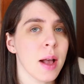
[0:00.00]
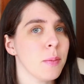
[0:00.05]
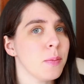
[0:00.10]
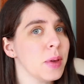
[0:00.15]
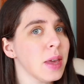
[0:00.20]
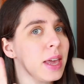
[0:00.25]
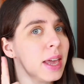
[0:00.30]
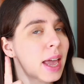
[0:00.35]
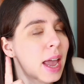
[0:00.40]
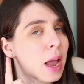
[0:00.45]

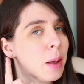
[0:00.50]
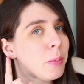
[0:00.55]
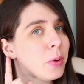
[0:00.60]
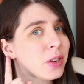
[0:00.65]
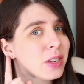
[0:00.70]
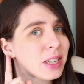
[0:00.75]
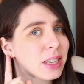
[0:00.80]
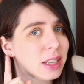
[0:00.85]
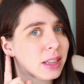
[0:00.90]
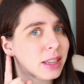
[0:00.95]
being
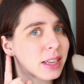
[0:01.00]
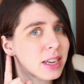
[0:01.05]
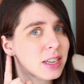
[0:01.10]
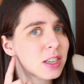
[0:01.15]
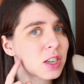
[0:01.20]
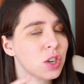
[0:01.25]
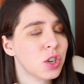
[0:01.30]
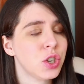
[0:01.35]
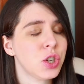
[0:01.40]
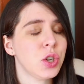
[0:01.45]
able to
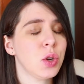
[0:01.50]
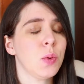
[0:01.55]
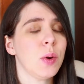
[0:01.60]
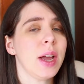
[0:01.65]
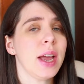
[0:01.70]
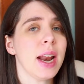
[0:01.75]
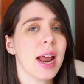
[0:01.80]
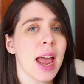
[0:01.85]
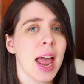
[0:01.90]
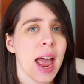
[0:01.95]
listen to
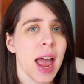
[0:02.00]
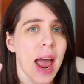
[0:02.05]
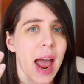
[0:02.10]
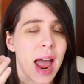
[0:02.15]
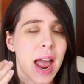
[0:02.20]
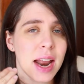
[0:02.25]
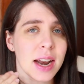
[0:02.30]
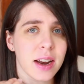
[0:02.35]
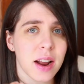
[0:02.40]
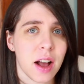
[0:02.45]
it
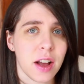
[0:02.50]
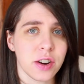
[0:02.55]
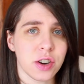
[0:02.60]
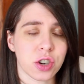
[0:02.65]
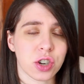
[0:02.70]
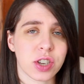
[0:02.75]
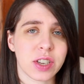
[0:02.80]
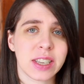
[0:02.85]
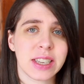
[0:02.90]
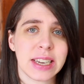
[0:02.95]
and
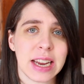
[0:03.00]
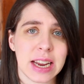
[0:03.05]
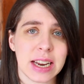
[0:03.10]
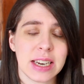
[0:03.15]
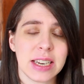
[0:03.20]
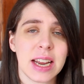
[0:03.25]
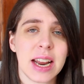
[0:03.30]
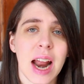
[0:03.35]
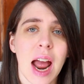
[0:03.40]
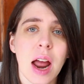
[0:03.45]

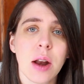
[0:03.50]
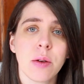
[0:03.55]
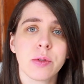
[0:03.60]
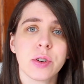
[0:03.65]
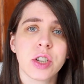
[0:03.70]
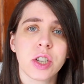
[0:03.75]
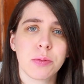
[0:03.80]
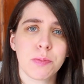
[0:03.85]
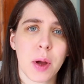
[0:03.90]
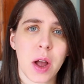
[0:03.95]
understand it and
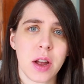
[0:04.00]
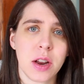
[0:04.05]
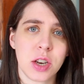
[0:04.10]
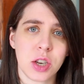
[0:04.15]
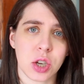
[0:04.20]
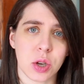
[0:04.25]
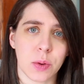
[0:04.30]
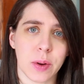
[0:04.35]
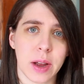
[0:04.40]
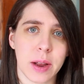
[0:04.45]
respond
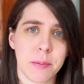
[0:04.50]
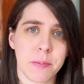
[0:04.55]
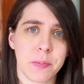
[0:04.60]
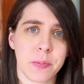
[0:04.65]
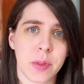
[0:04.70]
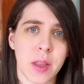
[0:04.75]
to it.